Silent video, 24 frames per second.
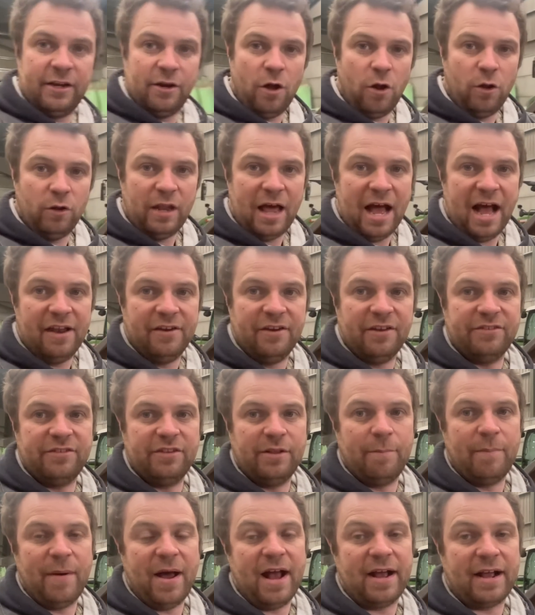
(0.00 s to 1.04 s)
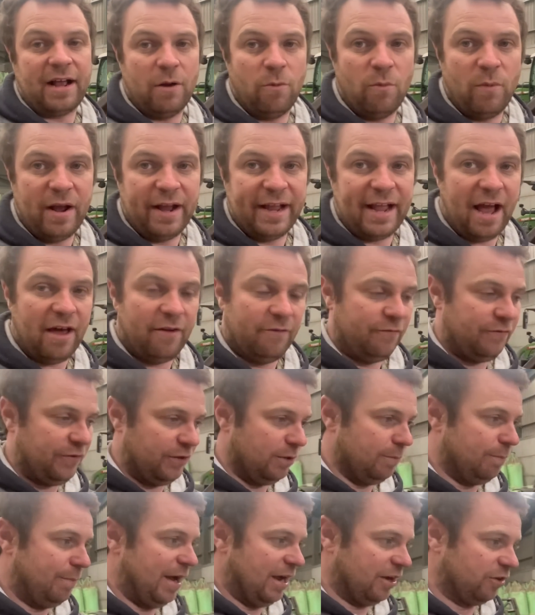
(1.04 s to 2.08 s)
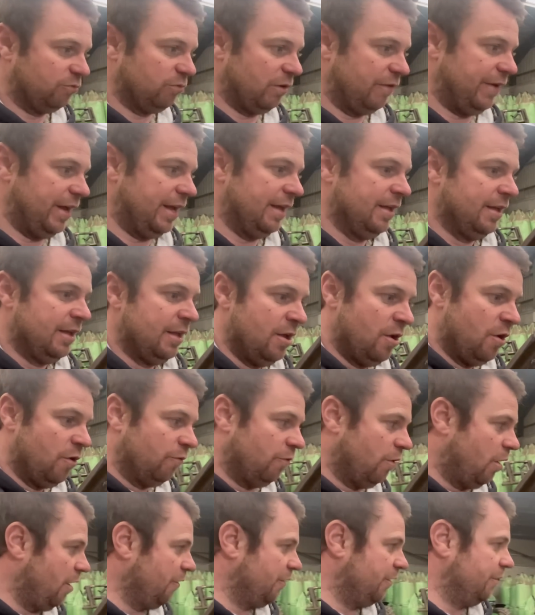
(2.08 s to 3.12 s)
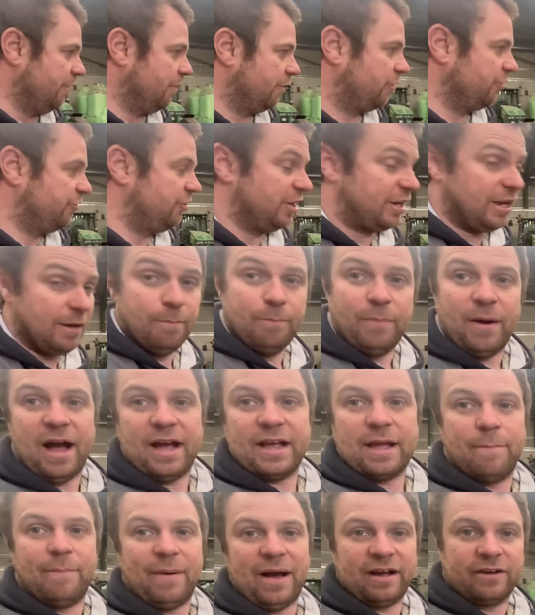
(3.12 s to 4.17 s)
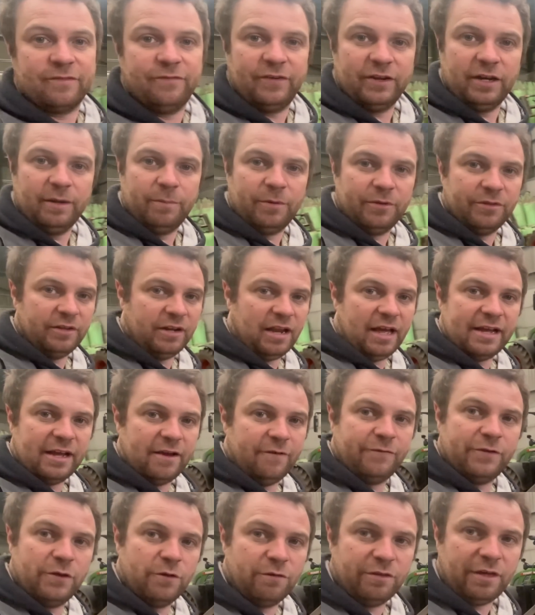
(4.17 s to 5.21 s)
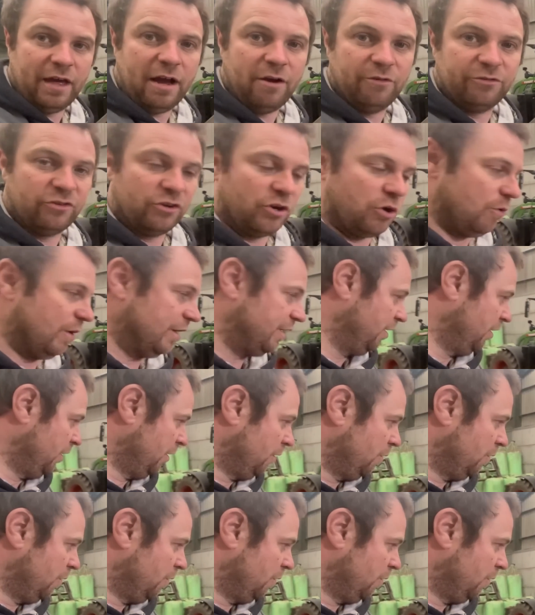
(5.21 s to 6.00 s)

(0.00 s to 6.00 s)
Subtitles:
hold the handles of the bag and we can fill bags with it, rather than, because you can buy a bag filler, but they're like a few thousand quid.